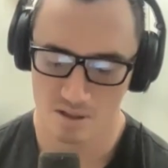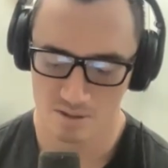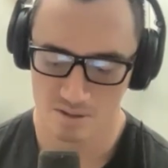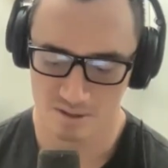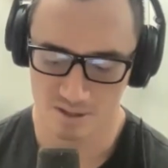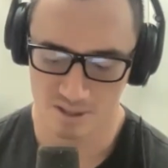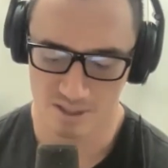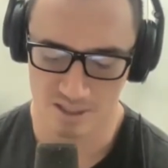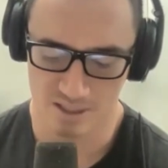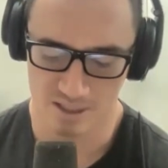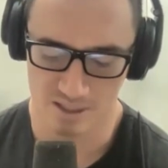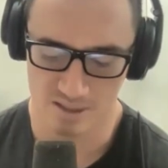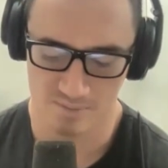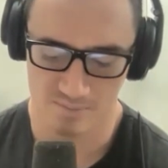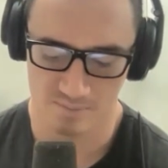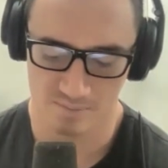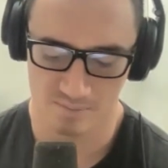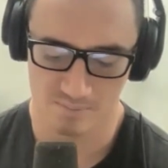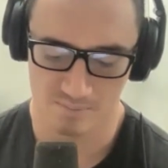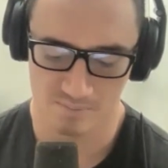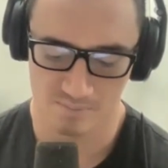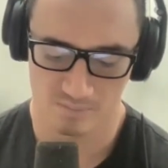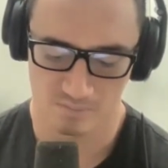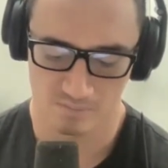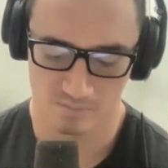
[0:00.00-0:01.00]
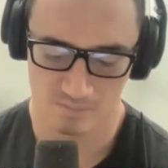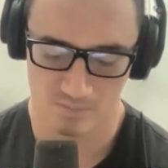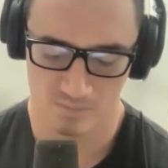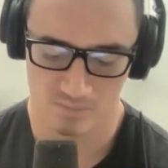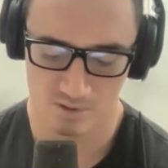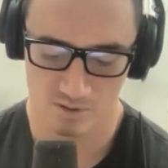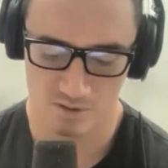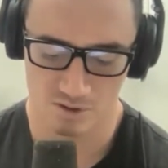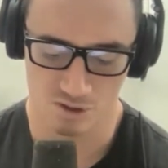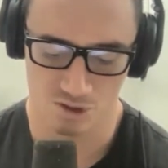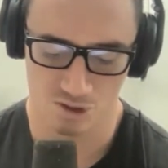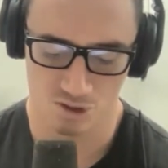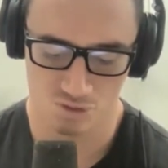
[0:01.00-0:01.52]
The
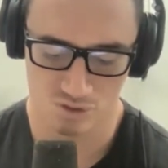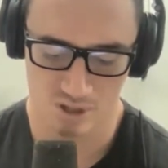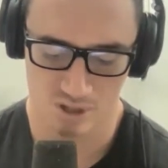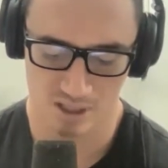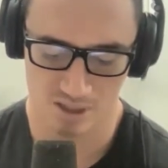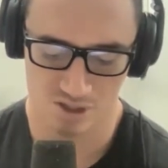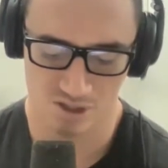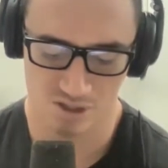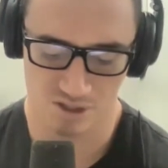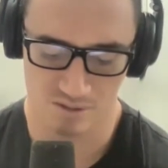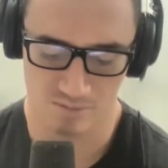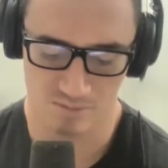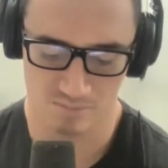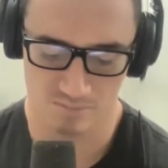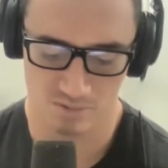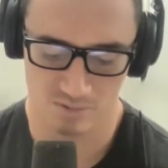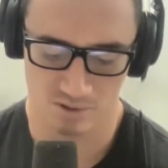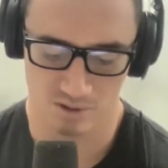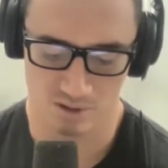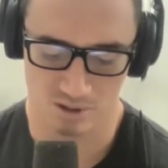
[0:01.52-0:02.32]
destruction